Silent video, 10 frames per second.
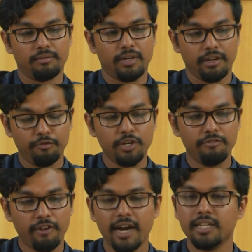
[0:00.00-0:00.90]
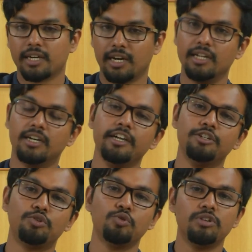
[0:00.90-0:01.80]
if we divide the color
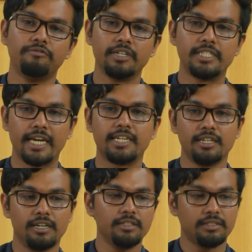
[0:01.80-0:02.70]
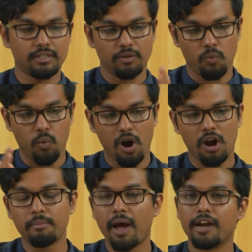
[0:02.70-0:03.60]
into two different sectors,
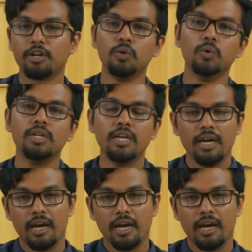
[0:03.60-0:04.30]
warm and cool,